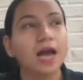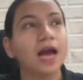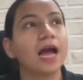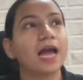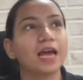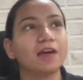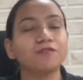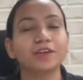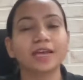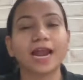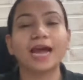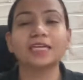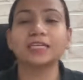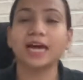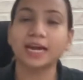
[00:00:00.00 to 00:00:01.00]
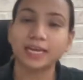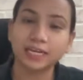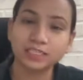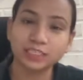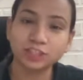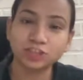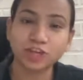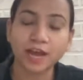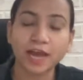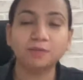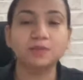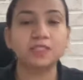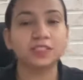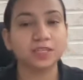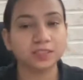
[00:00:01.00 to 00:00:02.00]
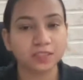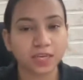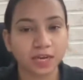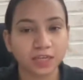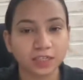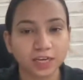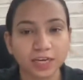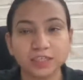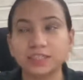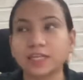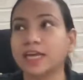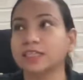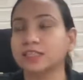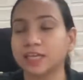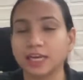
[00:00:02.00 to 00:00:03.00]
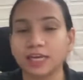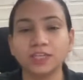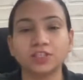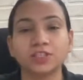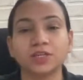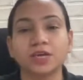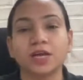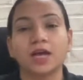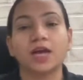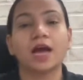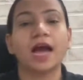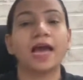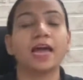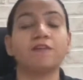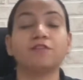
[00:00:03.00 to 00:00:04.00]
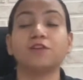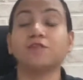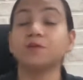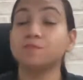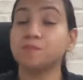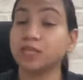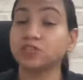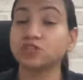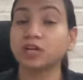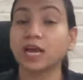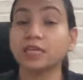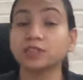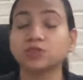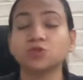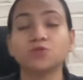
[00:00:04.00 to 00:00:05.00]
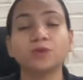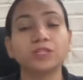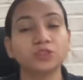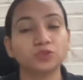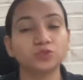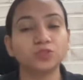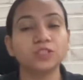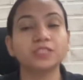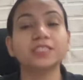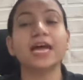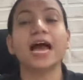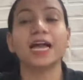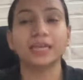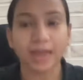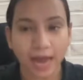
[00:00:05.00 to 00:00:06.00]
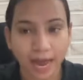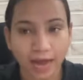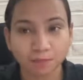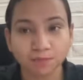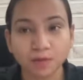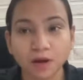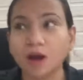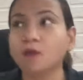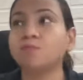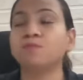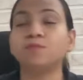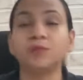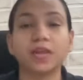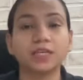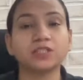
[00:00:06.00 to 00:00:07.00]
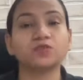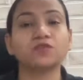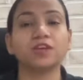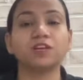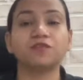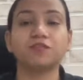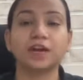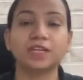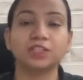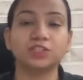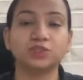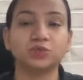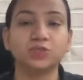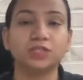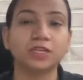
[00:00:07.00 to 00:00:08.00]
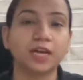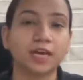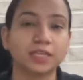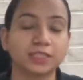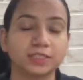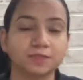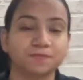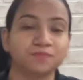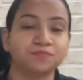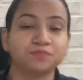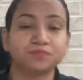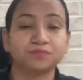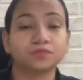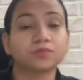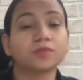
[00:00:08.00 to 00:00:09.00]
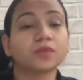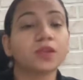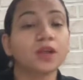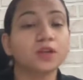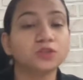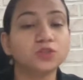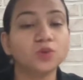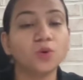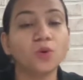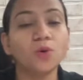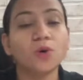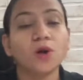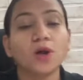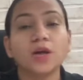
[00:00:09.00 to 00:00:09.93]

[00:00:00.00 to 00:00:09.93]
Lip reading: I have cracked IIT JAM, CSIR NET, and GATE. I have given best ranks through my students and am a plus verified tutor, guys. So,